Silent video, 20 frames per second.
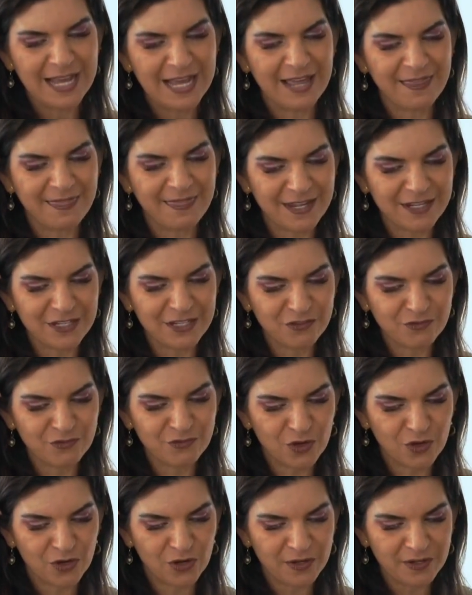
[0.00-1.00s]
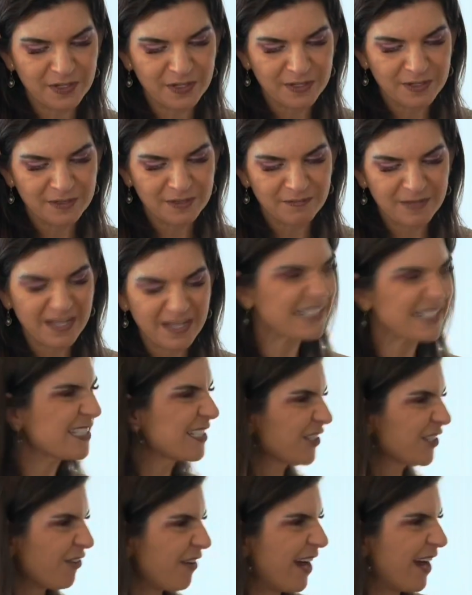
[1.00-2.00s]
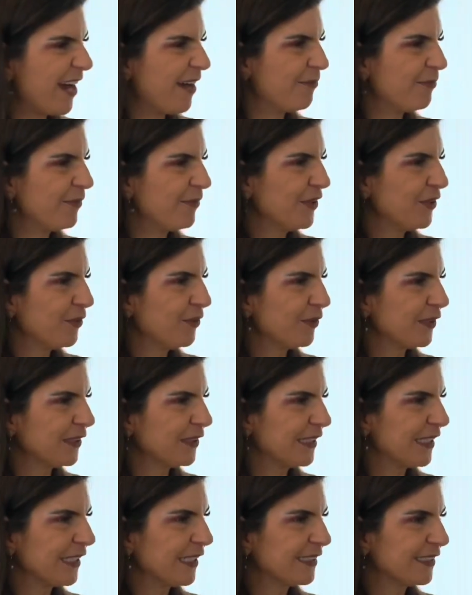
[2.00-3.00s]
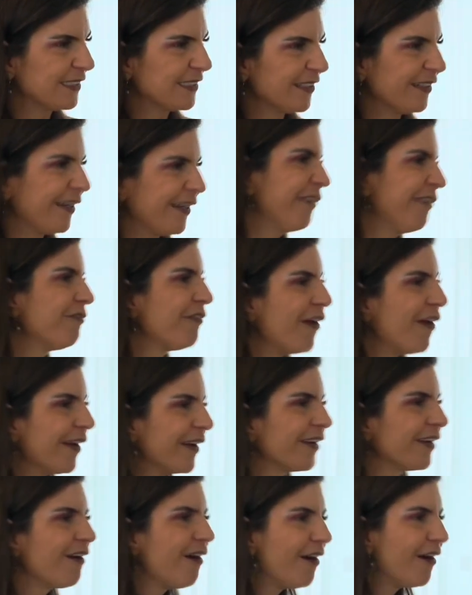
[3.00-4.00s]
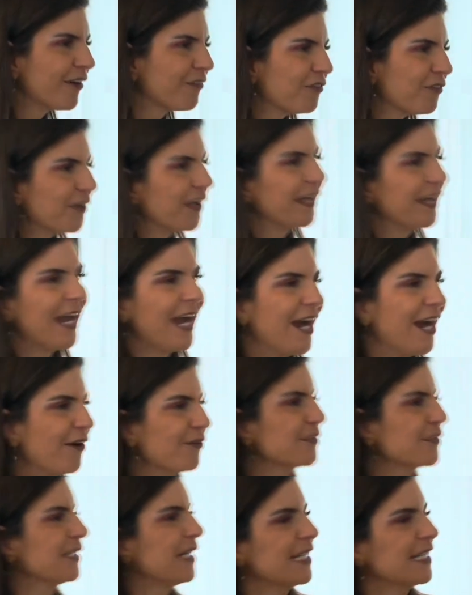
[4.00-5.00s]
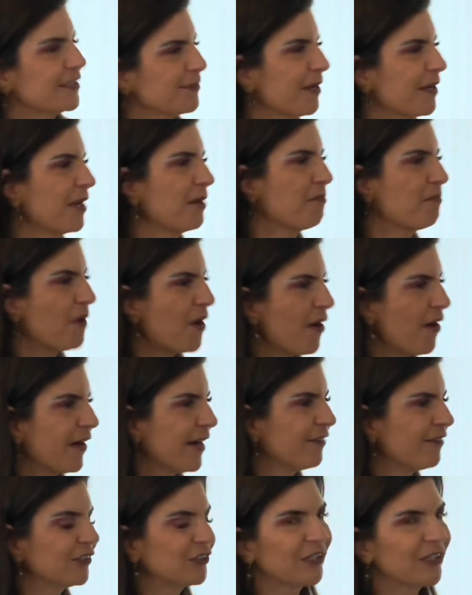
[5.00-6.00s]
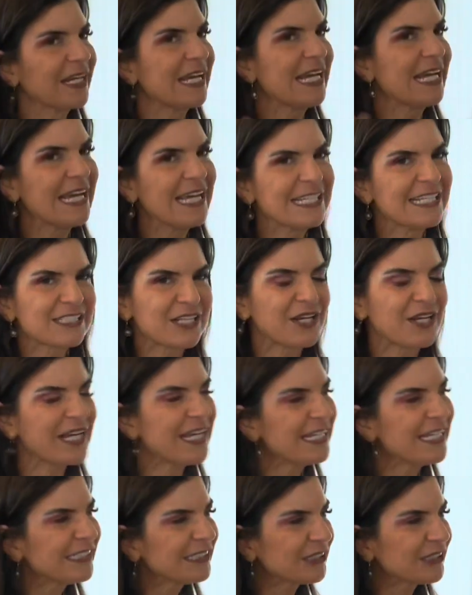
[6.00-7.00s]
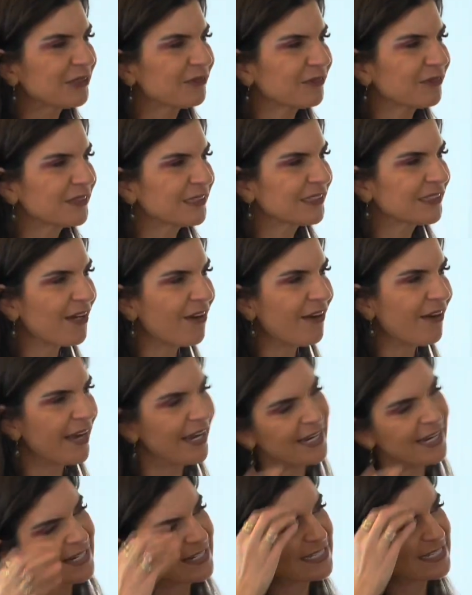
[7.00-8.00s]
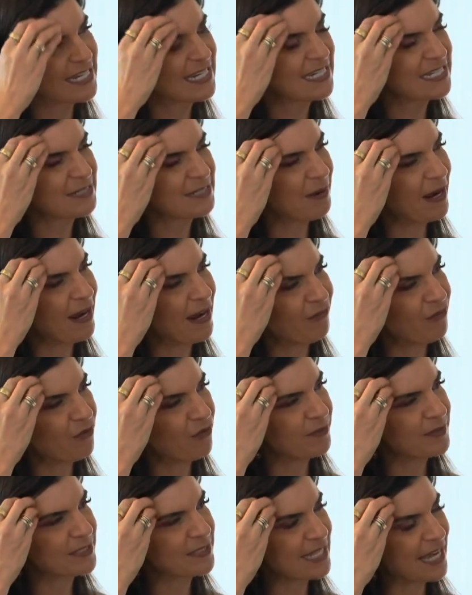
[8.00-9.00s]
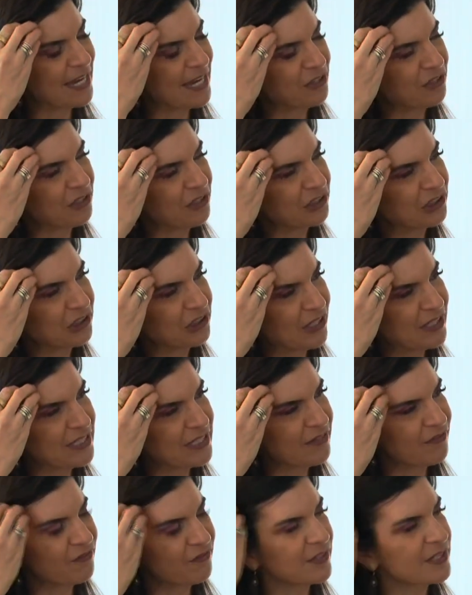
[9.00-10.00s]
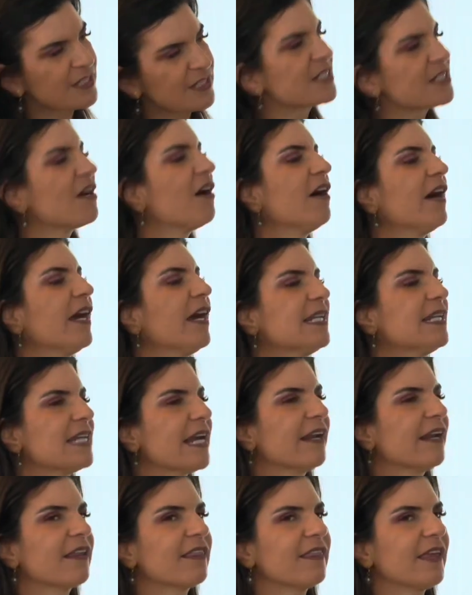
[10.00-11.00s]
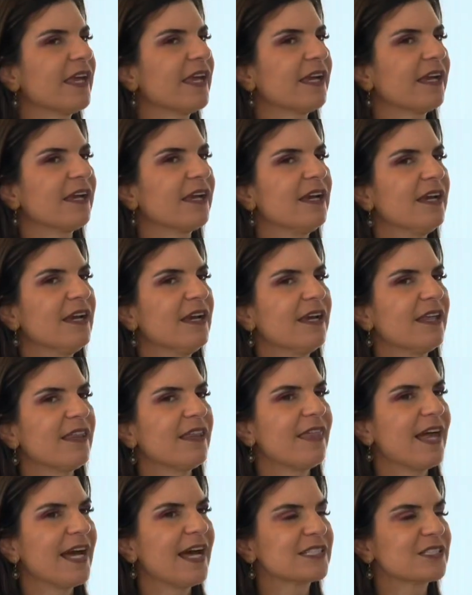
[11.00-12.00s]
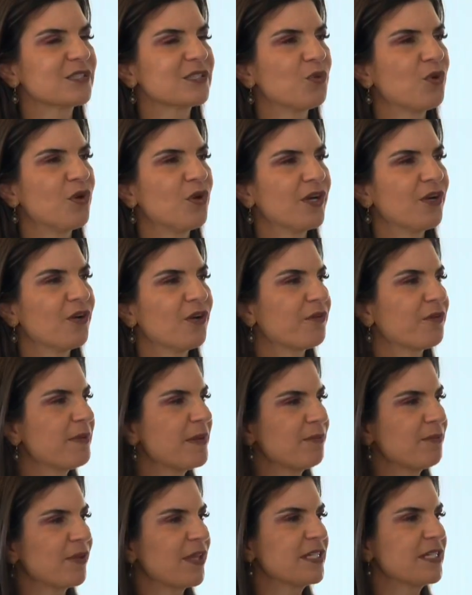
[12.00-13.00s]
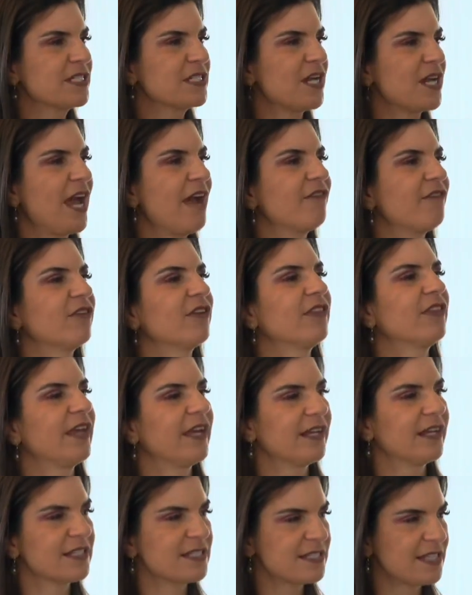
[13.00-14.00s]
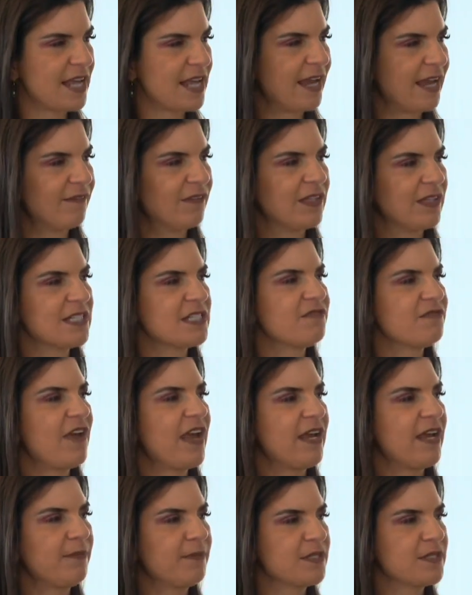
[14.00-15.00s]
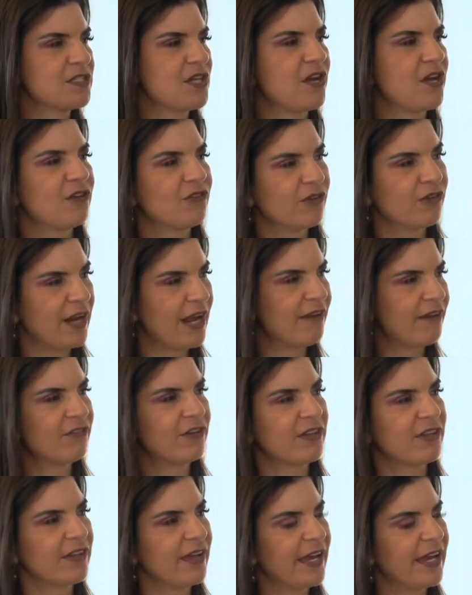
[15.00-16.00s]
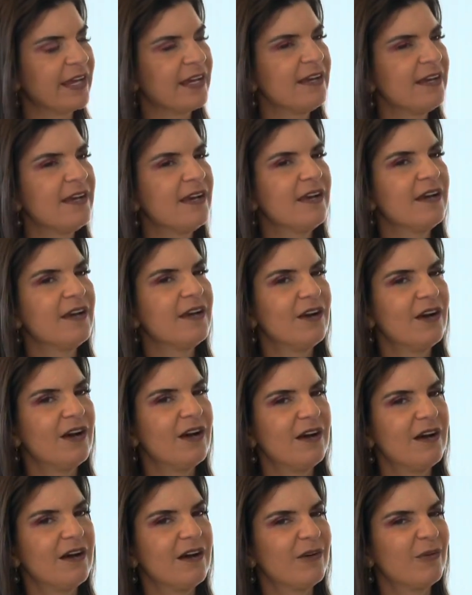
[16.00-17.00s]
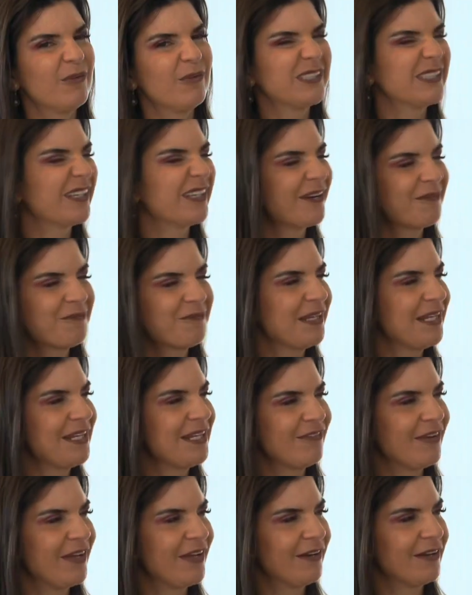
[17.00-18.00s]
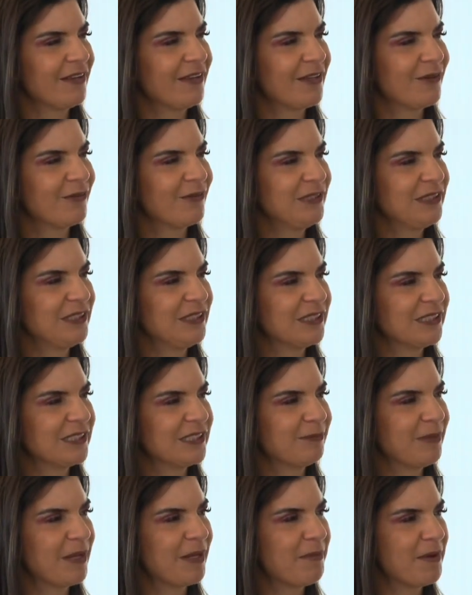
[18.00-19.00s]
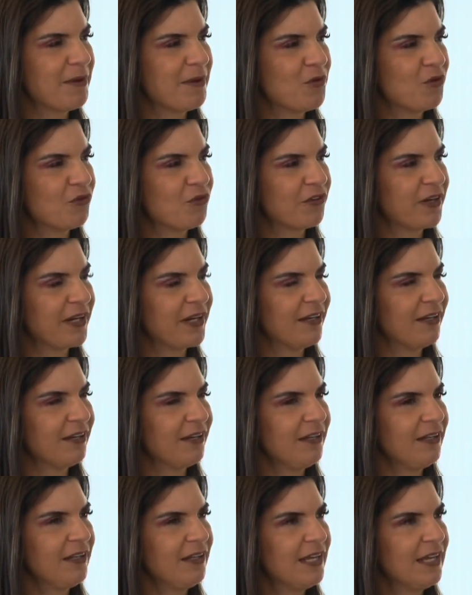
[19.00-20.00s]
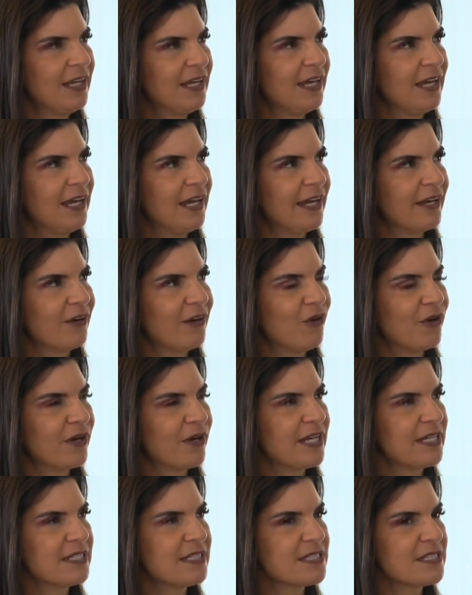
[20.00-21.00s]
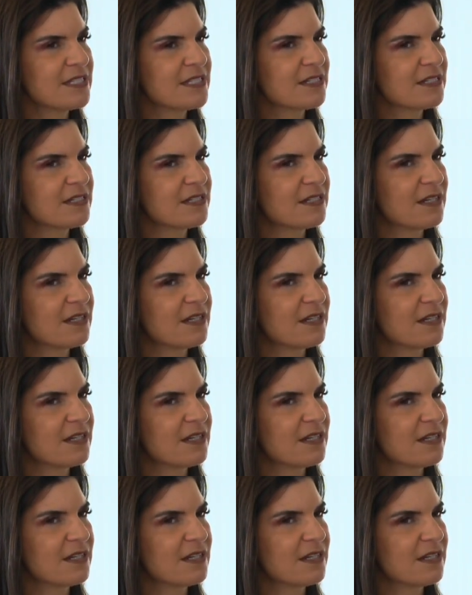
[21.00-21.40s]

And then you've got Instagram, which is fun and carnival and out, and let's meet in a bar and have a drink. So each platform is there, and you can show a different side. And I think that's what a lot of people, they just share everything the same and the fake persona on everything, which I don't believe in. I think we should just be a bit more real and honest.